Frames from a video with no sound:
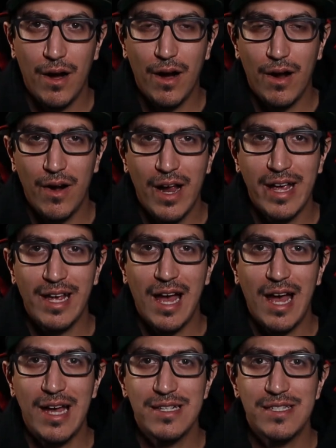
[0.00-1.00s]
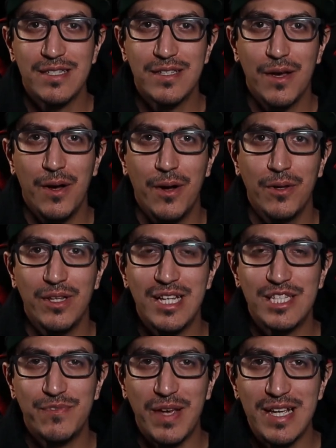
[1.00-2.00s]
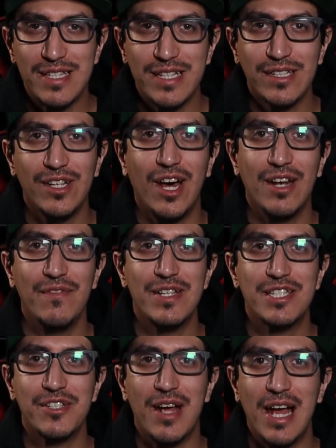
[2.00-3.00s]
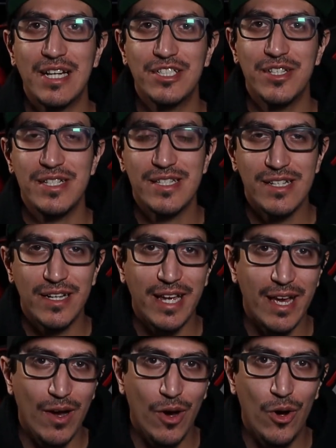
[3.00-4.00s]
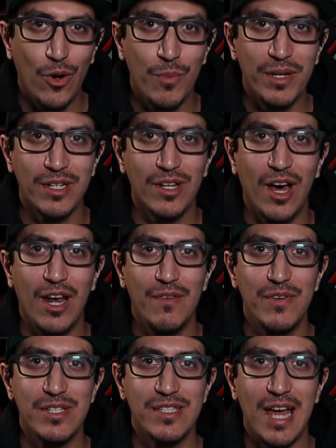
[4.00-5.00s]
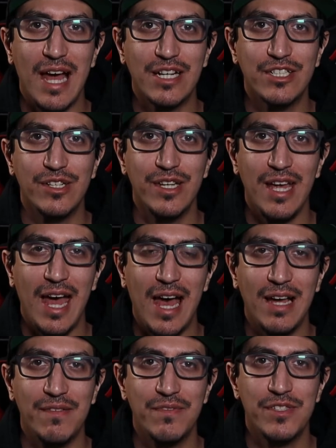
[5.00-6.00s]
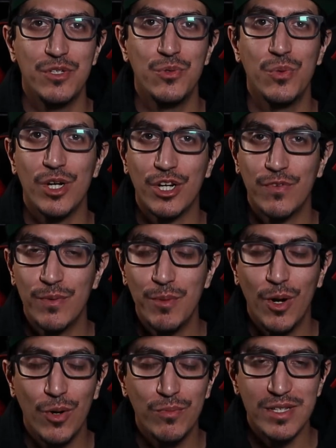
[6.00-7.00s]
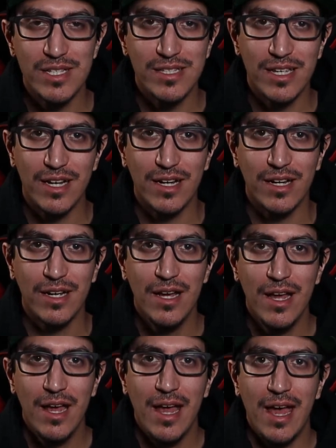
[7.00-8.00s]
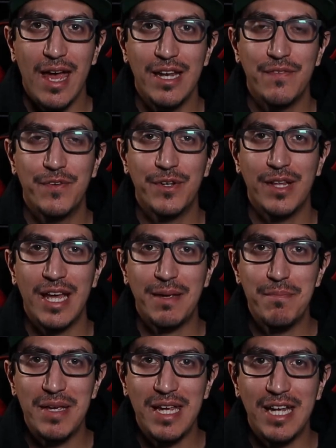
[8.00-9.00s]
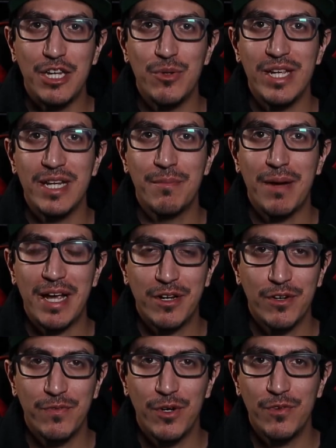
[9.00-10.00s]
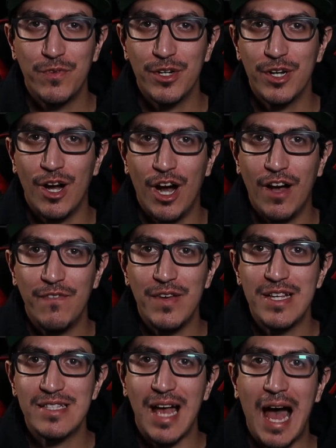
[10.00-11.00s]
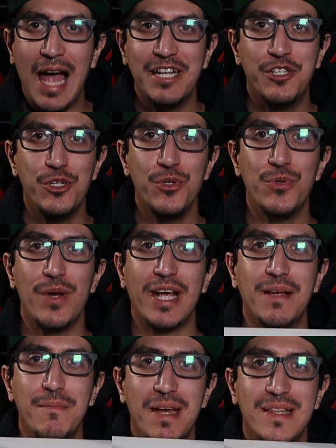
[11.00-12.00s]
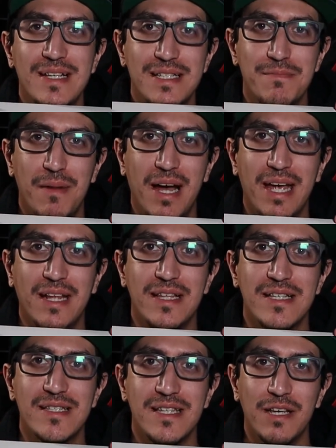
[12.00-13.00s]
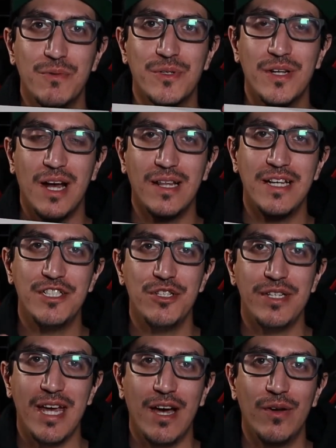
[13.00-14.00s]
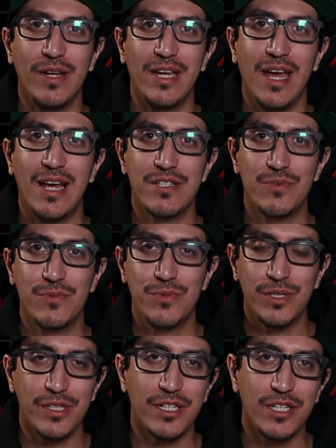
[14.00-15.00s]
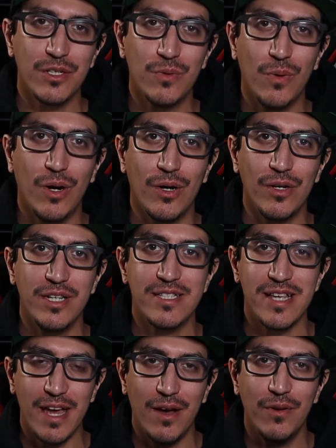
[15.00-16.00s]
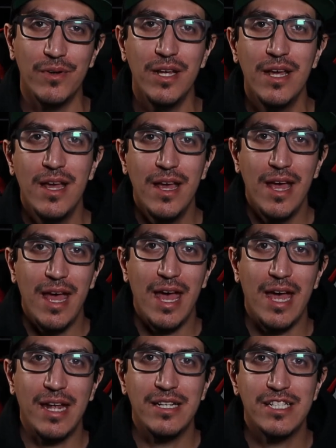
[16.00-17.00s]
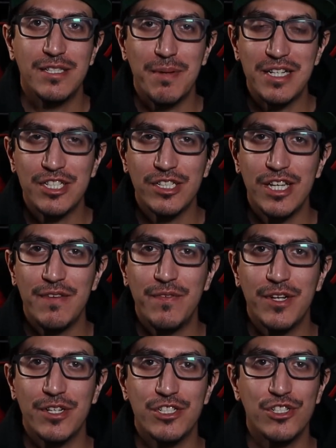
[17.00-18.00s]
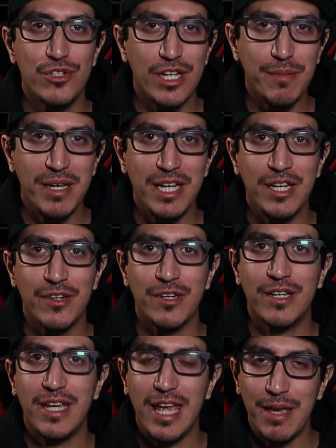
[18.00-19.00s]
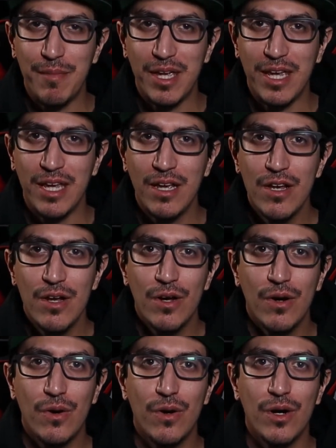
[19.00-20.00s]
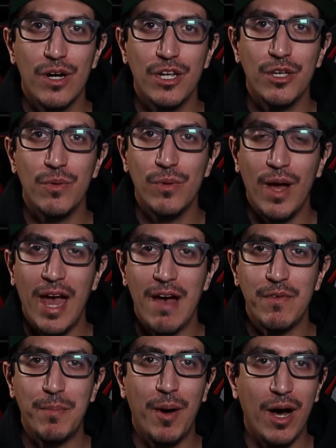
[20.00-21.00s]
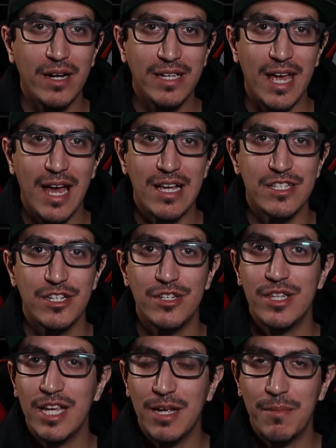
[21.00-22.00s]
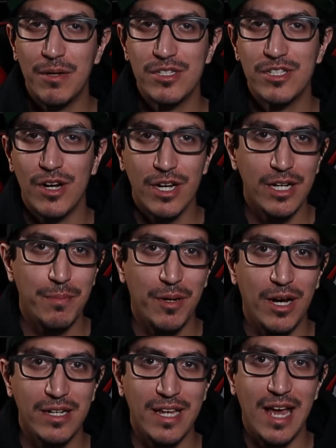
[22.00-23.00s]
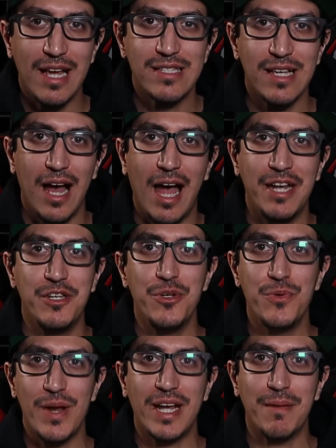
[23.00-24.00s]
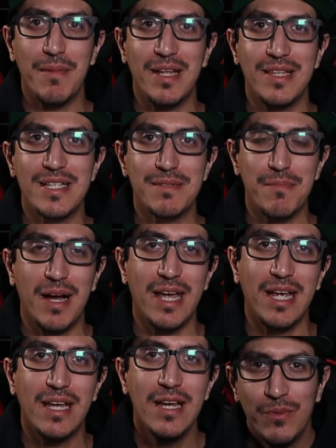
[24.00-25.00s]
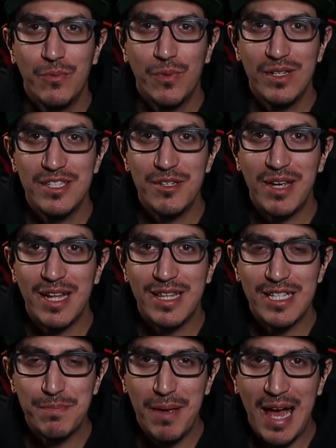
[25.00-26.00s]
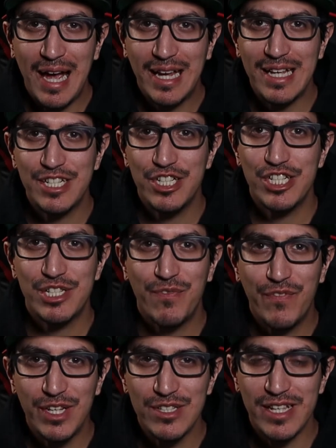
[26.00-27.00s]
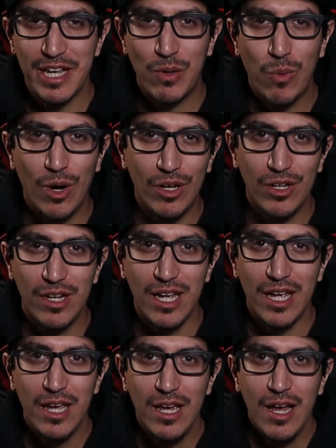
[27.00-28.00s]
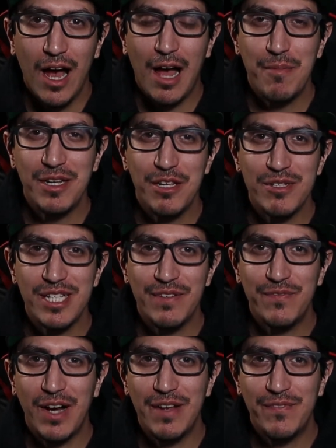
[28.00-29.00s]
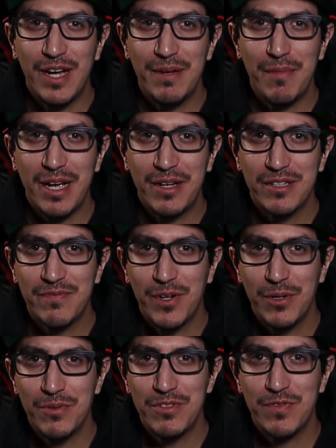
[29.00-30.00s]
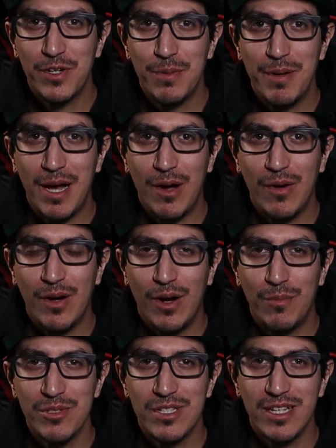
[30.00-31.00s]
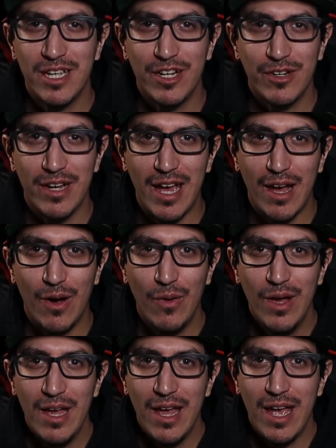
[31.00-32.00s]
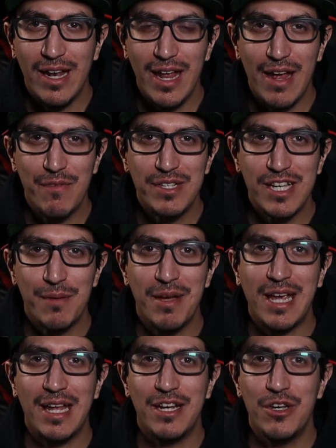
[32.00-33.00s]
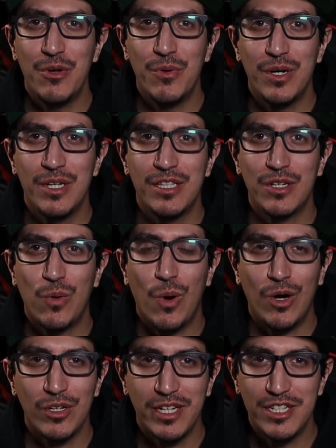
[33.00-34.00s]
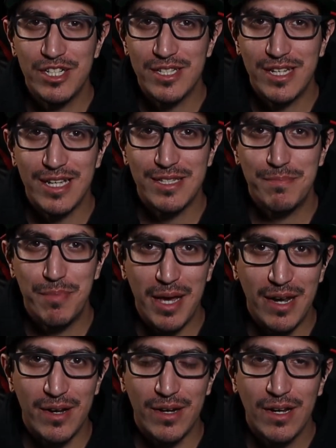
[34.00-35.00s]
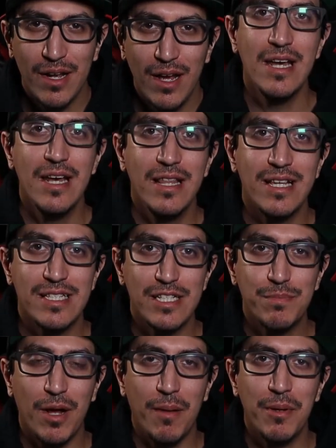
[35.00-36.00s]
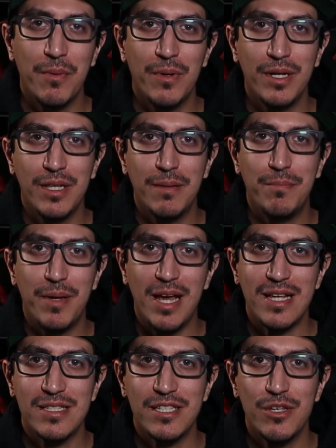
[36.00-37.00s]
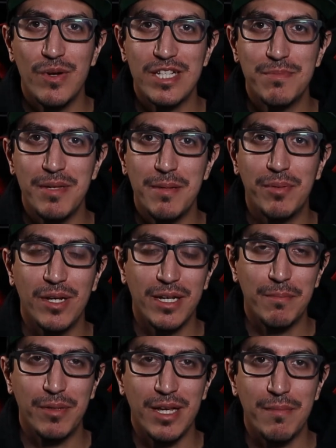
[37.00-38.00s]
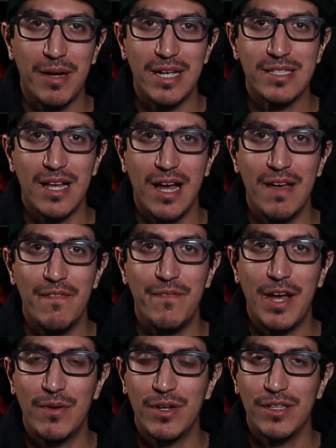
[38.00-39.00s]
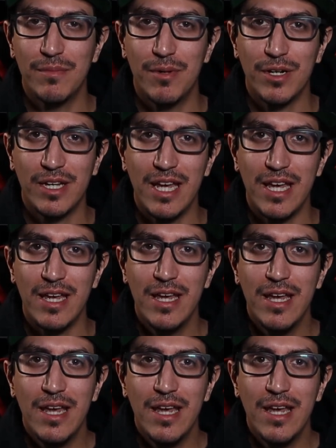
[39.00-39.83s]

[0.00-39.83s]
Alright guys, so let's face it, a lot of us are actually stuck at home and a lot of us actually have to work from home this year. And if you're like me and you need a microphone for your office, I do recommend this mic. This thing will not let you down. It has really good quality sound. And especially if you're streaming or gaming or you have a podcast or you're thinking about starting a podcast, I do recommend this mic. Once you get this package, it just feels like quality. I've been using Fifine microphones for about almost a year now, and every time I get a new one, the quality just gets better. This is probably one of the best U S B plug-and-play mics I have found on the market.